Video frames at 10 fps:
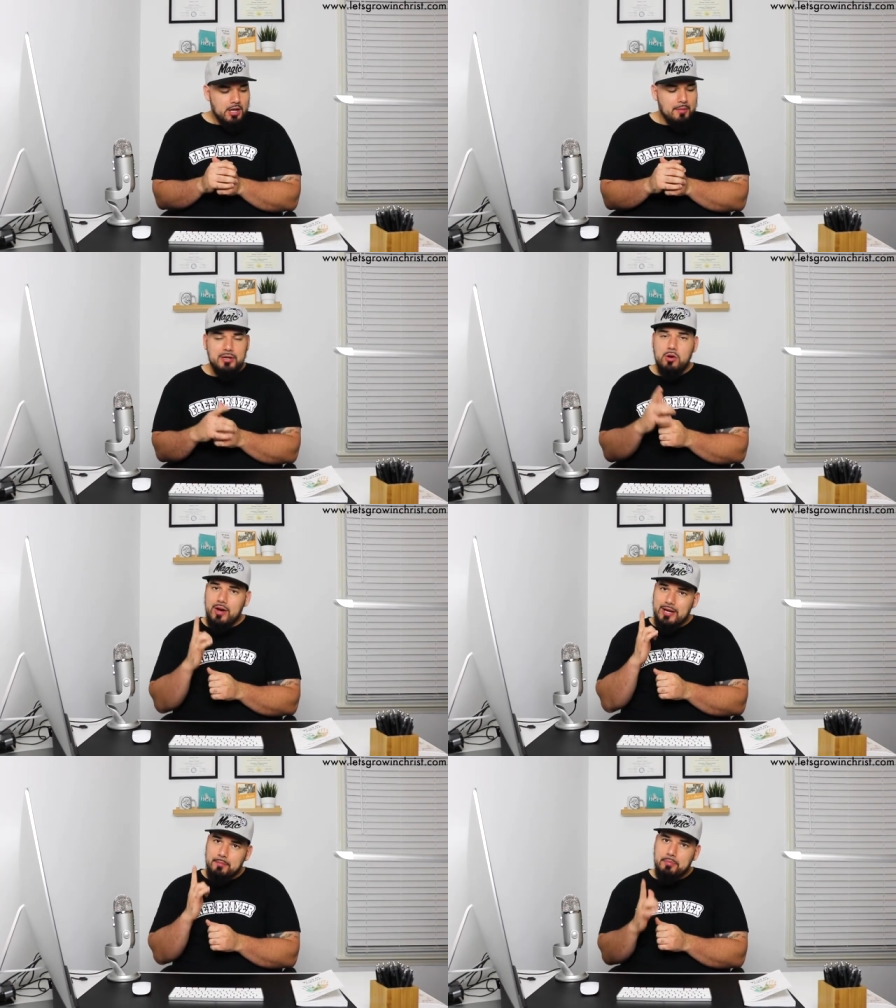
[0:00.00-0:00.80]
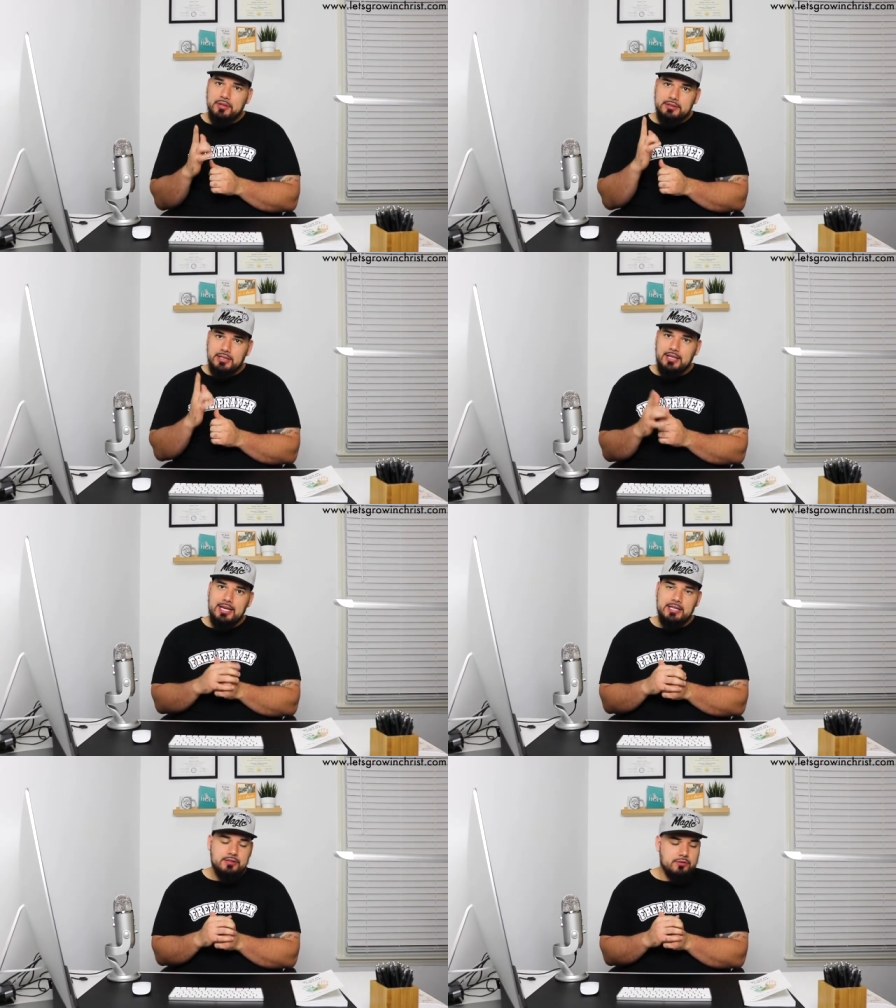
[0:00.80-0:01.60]
I'm gonna go ahead and put the
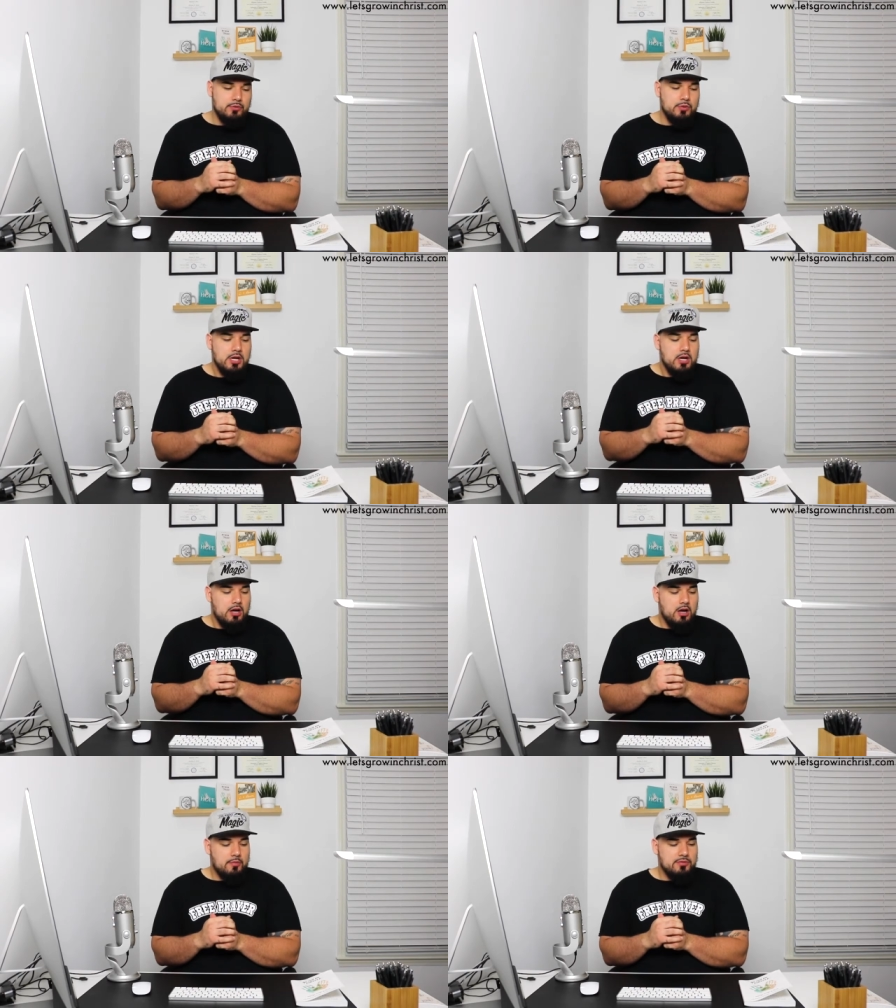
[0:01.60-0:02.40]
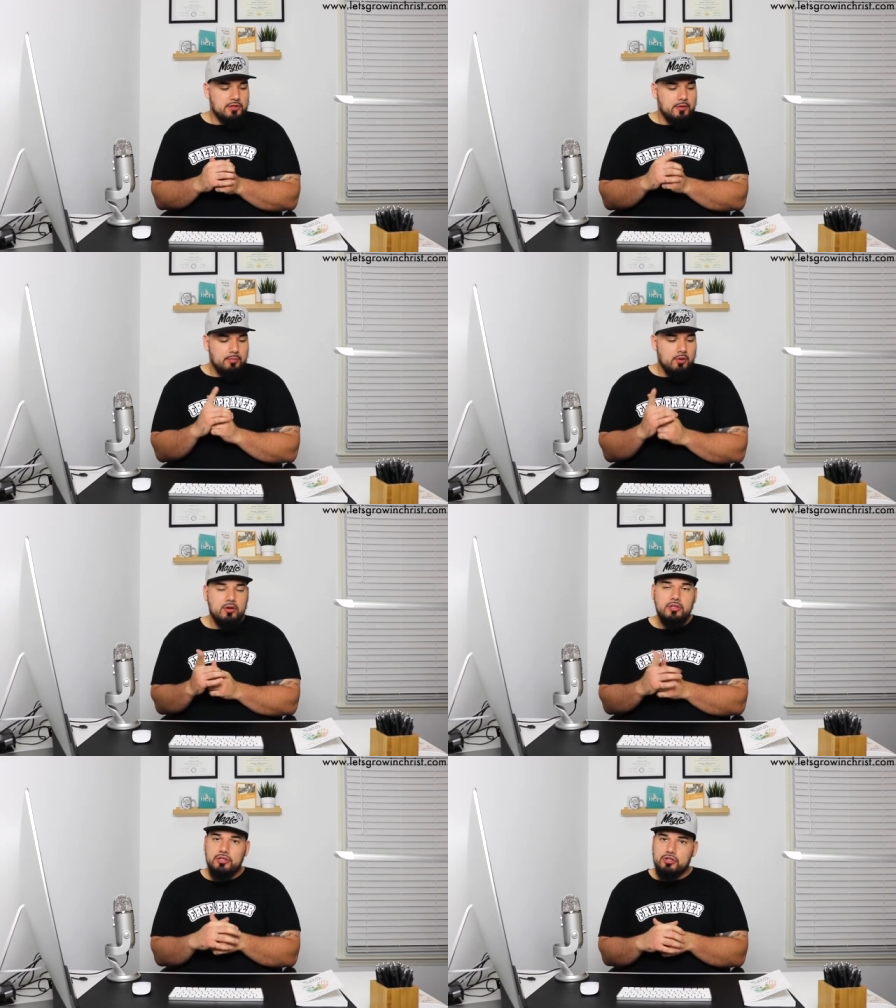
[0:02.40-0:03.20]
link to, um, to the book
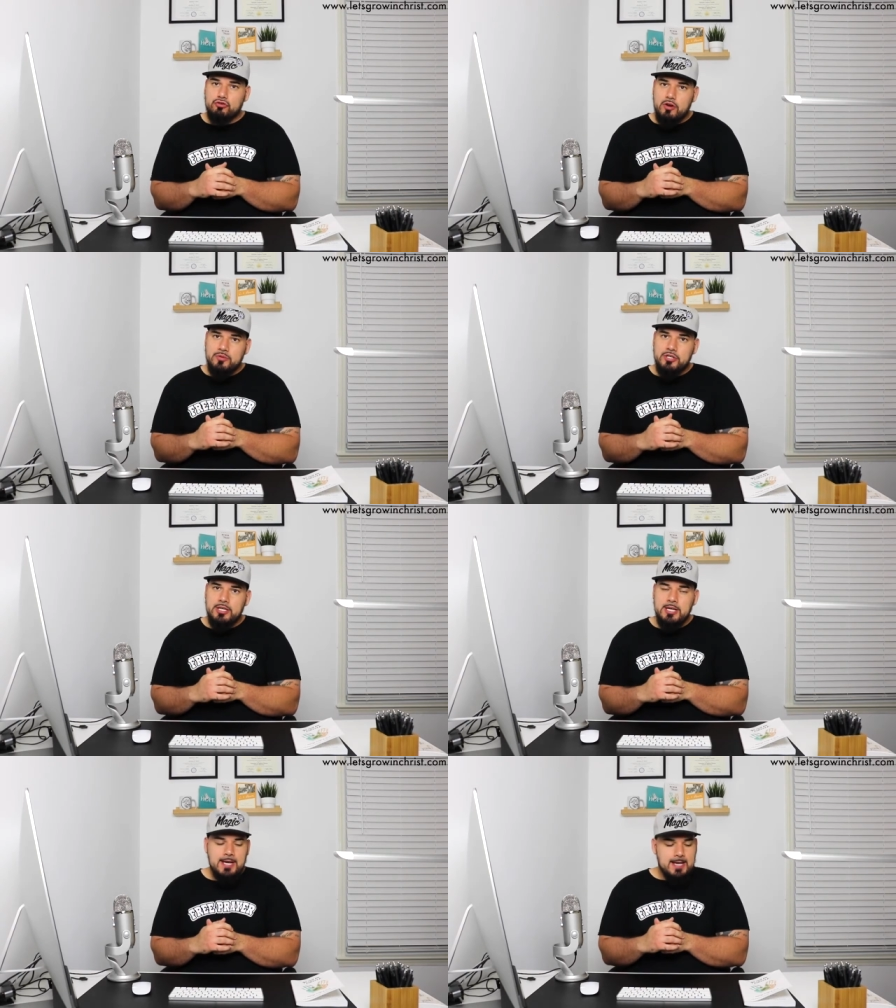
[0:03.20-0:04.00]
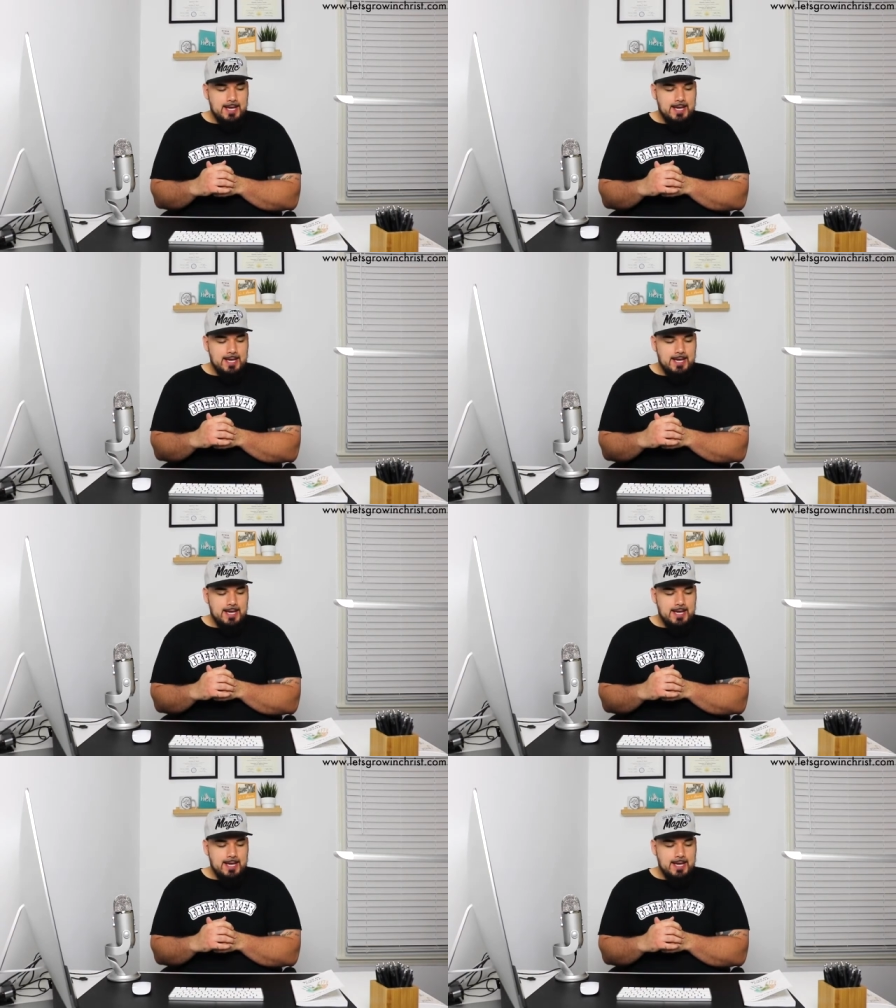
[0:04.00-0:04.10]
on the description.